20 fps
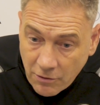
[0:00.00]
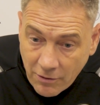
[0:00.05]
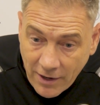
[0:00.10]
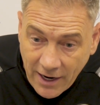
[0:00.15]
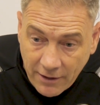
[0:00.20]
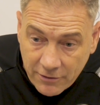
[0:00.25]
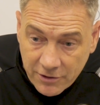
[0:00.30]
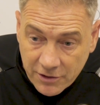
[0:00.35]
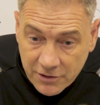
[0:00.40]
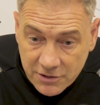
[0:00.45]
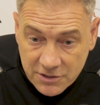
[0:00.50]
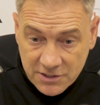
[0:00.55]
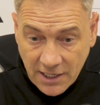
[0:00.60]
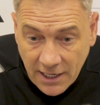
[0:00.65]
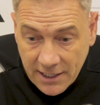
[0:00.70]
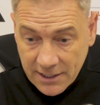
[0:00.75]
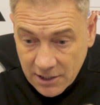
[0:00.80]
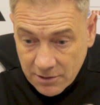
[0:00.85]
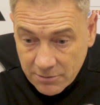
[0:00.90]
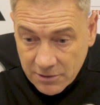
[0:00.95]
crowd and the
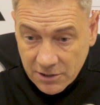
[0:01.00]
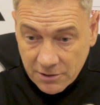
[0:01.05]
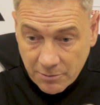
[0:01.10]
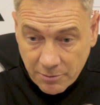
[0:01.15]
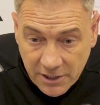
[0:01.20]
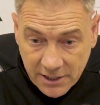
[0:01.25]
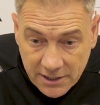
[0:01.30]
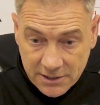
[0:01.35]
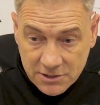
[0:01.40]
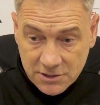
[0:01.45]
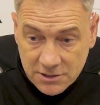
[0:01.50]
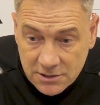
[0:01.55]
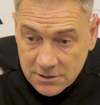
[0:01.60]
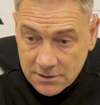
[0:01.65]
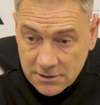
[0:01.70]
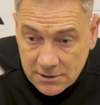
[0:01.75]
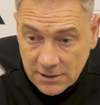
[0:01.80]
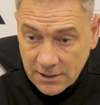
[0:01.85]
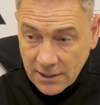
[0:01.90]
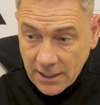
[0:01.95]
stadium and the pitch.
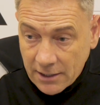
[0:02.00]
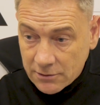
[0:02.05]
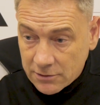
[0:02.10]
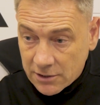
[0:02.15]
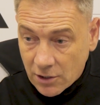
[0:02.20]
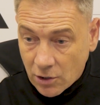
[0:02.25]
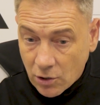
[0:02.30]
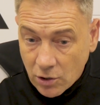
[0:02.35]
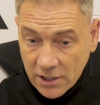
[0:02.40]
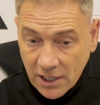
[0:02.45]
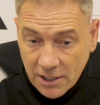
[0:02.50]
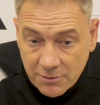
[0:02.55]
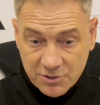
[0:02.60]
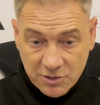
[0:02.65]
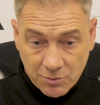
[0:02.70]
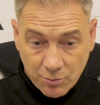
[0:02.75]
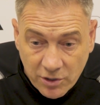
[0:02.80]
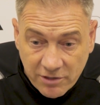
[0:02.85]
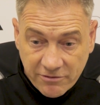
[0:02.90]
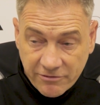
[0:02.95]
It all helps,
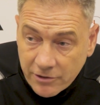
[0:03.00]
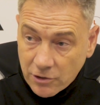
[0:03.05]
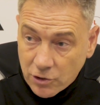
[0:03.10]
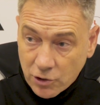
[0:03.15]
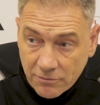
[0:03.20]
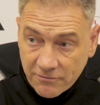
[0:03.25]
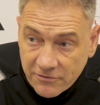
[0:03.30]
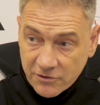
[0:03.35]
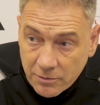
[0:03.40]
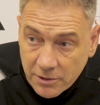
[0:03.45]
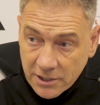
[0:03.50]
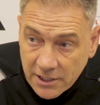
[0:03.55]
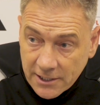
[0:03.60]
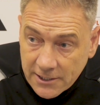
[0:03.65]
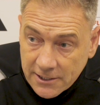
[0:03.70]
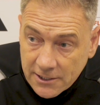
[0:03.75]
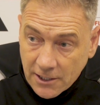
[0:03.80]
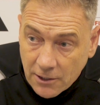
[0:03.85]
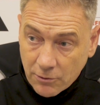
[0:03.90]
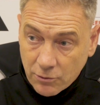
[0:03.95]
and we feel comfortable here.
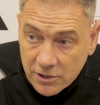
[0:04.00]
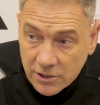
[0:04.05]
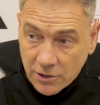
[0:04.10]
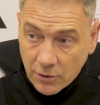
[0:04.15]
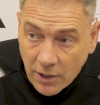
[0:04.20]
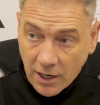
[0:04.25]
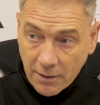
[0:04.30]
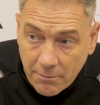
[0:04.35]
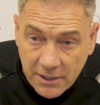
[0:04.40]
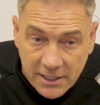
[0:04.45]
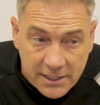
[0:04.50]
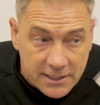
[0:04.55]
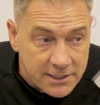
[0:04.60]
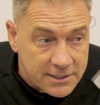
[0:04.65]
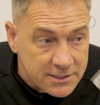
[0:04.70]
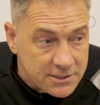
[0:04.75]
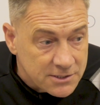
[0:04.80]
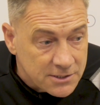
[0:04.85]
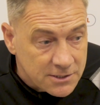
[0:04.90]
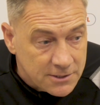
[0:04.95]
You know, we do our
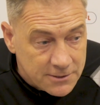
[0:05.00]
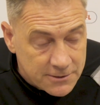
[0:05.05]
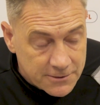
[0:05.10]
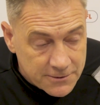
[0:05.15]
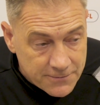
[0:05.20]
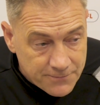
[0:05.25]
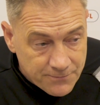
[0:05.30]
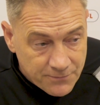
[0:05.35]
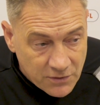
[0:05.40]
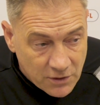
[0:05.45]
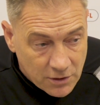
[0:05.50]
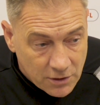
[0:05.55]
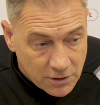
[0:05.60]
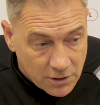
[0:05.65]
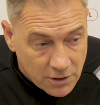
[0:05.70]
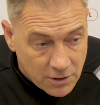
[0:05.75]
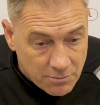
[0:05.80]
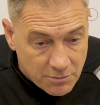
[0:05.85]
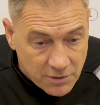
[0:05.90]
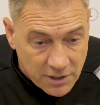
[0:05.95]
meetings
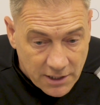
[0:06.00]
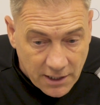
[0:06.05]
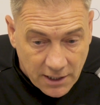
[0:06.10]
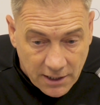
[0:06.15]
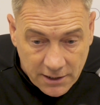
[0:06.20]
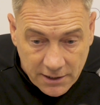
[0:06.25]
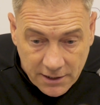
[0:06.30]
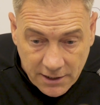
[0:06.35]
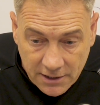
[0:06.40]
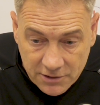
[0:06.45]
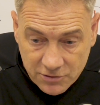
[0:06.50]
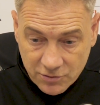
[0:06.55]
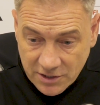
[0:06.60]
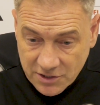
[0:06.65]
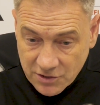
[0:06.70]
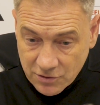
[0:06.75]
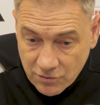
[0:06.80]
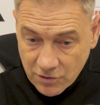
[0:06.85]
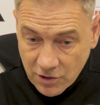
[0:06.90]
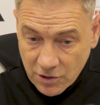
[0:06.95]
in our
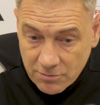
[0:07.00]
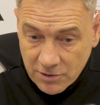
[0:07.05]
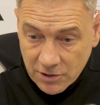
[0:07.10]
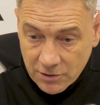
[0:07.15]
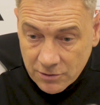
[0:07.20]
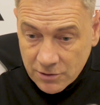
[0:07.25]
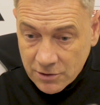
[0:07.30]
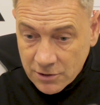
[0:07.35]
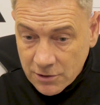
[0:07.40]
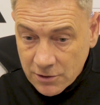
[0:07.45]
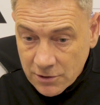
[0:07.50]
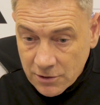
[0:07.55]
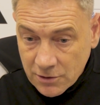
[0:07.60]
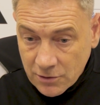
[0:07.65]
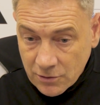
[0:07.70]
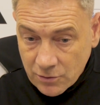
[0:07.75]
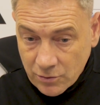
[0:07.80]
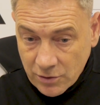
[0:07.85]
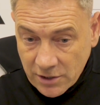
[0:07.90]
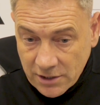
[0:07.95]
dressing room, and
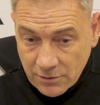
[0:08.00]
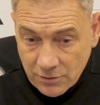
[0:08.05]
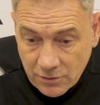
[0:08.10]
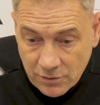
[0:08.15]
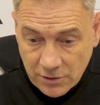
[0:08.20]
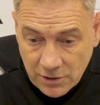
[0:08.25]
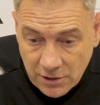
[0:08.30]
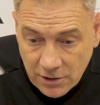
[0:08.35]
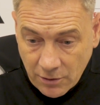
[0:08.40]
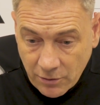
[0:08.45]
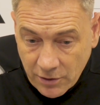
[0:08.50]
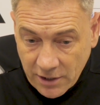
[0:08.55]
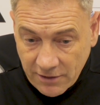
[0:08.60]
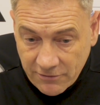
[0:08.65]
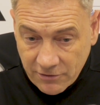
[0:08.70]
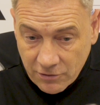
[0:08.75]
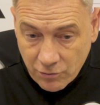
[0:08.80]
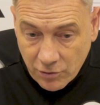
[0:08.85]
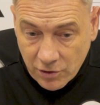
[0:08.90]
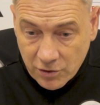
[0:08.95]
we have
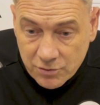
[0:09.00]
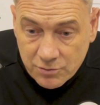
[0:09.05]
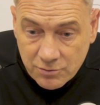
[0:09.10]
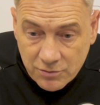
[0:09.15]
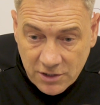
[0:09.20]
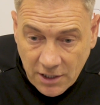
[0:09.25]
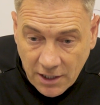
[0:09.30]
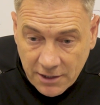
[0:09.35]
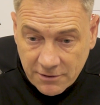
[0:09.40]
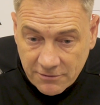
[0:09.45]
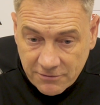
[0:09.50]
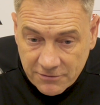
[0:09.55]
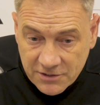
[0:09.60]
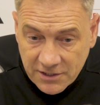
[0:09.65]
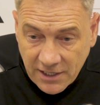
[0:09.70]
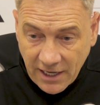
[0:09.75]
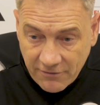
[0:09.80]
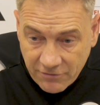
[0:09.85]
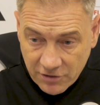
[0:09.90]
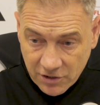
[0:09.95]
a real kind of
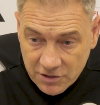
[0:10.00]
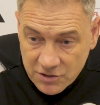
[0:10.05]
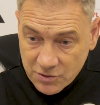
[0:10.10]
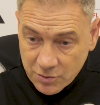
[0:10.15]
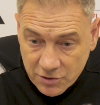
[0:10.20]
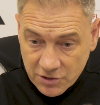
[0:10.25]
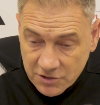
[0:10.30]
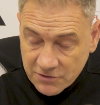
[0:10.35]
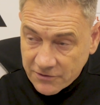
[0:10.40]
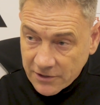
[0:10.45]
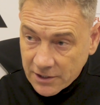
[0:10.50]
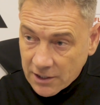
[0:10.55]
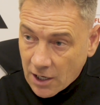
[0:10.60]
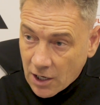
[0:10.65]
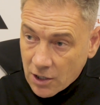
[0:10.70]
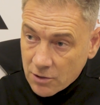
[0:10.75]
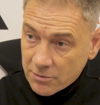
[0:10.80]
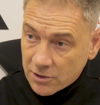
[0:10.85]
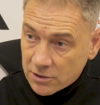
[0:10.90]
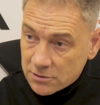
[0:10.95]
togetherness. We just feel at
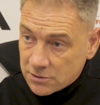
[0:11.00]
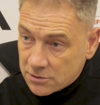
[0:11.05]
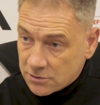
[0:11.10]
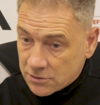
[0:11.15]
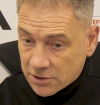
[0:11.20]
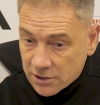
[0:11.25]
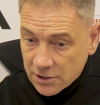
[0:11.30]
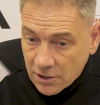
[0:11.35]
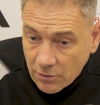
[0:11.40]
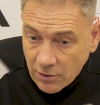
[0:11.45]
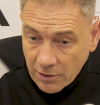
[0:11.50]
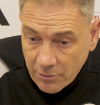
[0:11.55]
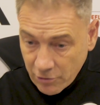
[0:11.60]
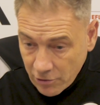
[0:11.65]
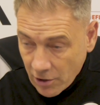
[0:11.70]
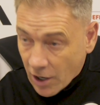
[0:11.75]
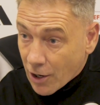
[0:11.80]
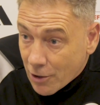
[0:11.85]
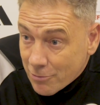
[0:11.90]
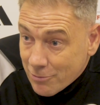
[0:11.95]
home, you know, when we're
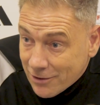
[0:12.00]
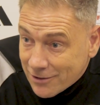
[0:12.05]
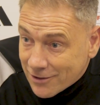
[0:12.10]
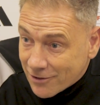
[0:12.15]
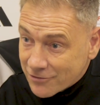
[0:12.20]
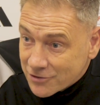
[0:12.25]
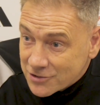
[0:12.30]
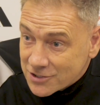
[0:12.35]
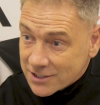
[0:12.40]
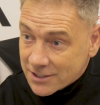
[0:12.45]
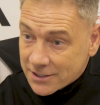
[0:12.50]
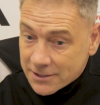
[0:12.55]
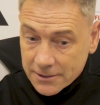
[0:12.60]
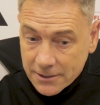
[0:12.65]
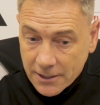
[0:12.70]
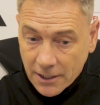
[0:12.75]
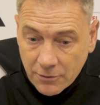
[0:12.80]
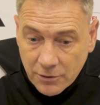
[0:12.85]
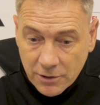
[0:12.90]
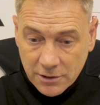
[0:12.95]
at home. Obviously, you
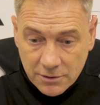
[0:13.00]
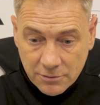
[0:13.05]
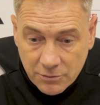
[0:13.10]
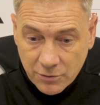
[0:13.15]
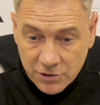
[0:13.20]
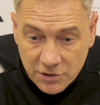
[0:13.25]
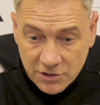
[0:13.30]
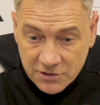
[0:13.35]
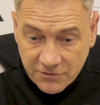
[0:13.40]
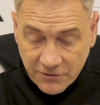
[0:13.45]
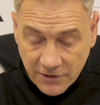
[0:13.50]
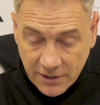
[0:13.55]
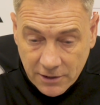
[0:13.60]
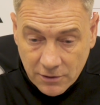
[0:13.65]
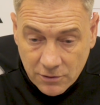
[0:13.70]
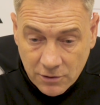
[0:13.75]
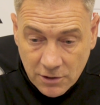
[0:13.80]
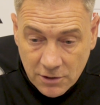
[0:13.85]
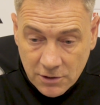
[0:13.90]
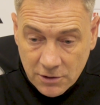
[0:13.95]
know, we just
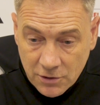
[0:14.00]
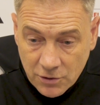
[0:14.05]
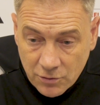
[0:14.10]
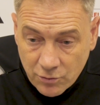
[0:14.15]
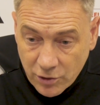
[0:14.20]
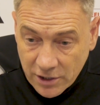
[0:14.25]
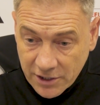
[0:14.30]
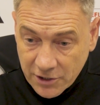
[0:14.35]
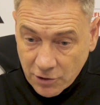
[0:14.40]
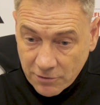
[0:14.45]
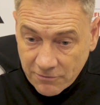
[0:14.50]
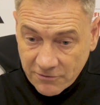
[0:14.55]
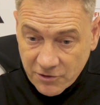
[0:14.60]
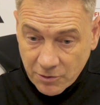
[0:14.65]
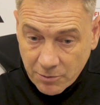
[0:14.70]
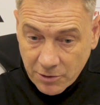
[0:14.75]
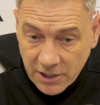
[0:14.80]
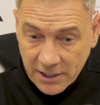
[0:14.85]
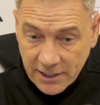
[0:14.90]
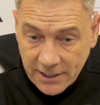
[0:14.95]
feel really
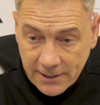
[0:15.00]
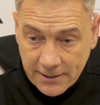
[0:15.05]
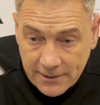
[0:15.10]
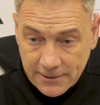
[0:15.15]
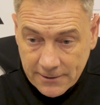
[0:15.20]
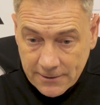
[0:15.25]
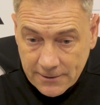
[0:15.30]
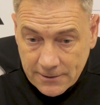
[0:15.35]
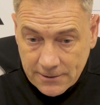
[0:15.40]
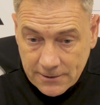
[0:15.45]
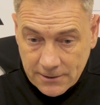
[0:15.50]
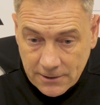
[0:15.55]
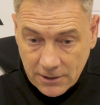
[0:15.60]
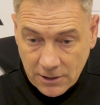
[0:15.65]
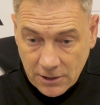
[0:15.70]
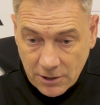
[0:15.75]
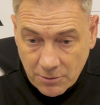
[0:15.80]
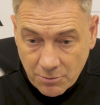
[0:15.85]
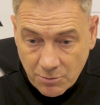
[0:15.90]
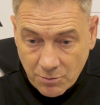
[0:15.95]
comfortable here.
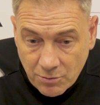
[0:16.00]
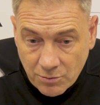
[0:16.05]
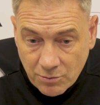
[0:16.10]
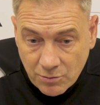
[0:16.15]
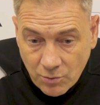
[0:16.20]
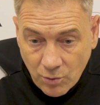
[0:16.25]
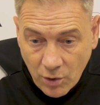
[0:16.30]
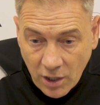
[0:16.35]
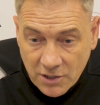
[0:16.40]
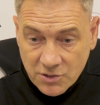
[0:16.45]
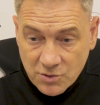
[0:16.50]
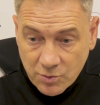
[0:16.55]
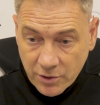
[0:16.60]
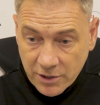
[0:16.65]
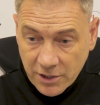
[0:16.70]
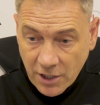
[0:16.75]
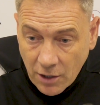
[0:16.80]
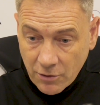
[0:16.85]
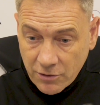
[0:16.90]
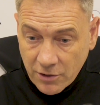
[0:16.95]
Whilst we
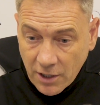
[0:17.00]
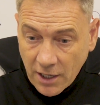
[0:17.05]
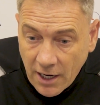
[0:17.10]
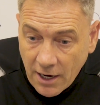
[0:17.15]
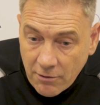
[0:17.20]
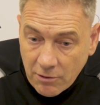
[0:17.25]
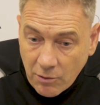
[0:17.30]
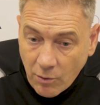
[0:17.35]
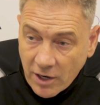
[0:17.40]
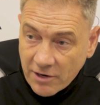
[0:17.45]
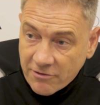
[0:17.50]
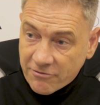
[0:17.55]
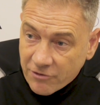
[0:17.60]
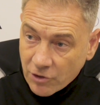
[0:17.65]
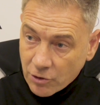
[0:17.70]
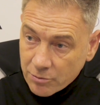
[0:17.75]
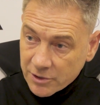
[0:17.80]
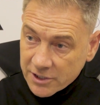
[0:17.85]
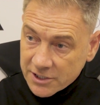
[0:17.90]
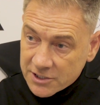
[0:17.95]
know that our away
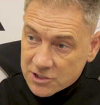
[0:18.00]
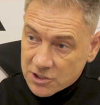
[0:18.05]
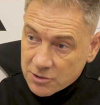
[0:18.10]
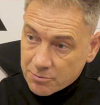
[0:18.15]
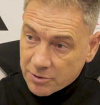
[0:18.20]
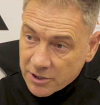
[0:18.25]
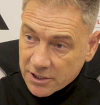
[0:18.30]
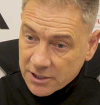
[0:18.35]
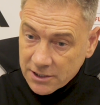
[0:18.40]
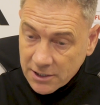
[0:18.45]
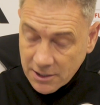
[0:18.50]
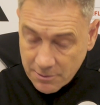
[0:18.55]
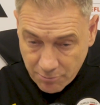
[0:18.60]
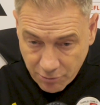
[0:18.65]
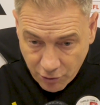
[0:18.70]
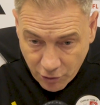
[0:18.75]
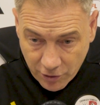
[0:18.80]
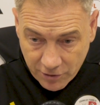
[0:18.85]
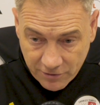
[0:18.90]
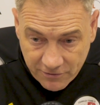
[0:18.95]
form needs to be
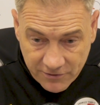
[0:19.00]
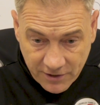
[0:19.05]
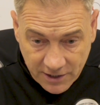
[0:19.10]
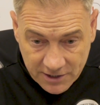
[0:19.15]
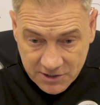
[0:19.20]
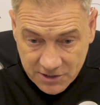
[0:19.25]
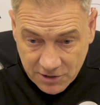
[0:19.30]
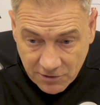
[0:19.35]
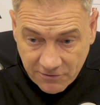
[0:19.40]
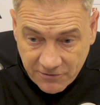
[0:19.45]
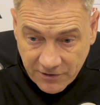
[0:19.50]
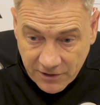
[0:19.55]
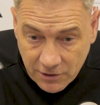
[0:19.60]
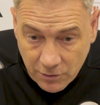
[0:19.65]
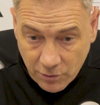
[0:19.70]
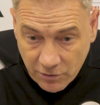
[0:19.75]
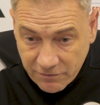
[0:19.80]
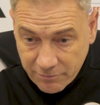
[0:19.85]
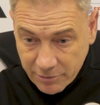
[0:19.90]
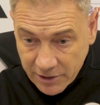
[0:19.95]
improved, I still think that
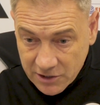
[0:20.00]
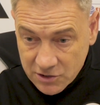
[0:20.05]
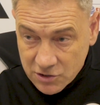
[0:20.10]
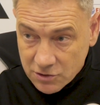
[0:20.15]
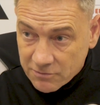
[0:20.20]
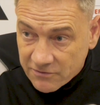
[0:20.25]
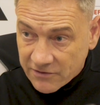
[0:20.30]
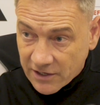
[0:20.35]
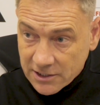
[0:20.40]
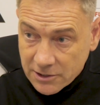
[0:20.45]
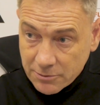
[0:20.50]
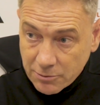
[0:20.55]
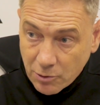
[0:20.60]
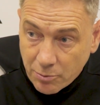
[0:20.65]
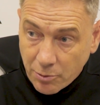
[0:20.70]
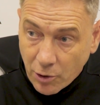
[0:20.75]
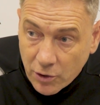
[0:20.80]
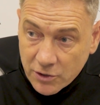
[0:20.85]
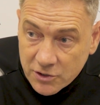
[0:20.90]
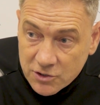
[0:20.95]
we've picked some valuable
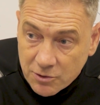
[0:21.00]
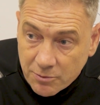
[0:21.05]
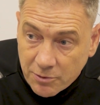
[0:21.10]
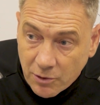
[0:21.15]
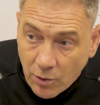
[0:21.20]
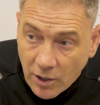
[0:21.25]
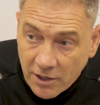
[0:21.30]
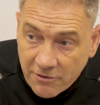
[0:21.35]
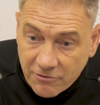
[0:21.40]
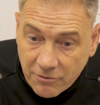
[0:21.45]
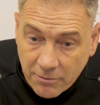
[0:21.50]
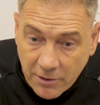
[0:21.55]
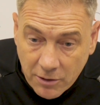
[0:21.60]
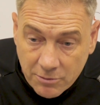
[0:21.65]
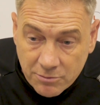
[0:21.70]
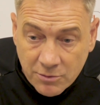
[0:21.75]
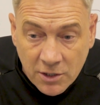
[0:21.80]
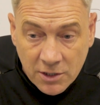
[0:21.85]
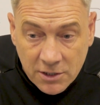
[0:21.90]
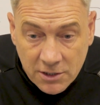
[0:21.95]
points up away from
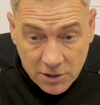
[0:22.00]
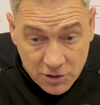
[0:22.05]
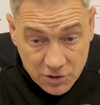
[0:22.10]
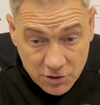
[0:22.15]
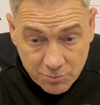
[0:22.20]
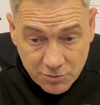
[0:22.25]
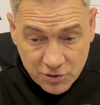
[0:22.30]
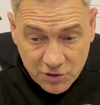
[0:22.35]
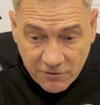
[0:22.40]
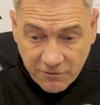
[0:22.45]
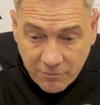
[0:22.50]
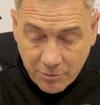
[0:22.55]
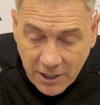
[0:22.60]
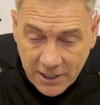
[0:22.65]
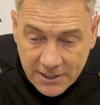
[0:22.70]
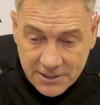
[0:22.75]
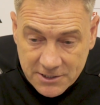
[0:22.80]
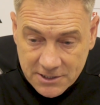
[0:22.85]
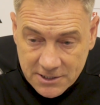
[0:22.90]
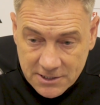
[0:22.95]
home at some tough
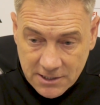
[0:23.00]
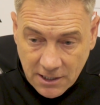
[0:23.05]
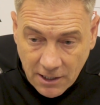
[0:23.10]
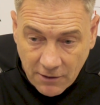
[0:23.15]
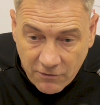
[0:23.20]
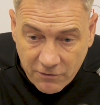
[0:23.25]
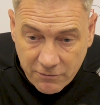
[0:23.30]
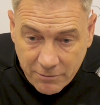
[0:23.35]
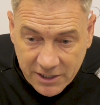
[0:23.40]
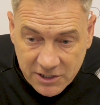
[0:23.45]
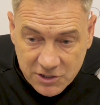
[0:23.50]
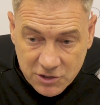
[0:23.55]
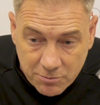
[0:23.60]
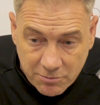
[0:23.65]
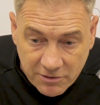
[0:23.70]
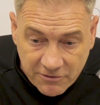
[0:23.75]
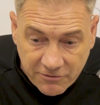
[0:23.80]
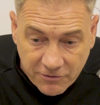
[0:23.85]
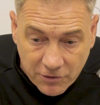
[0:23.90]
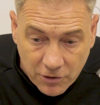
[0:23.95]
places, like we've mentioned
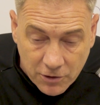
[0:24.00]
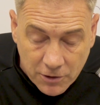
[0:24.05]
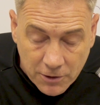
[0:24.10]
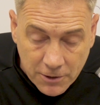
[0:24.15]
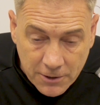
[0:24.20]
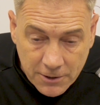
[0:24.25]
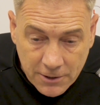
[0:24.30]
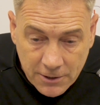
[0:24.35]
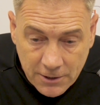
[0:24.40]
before.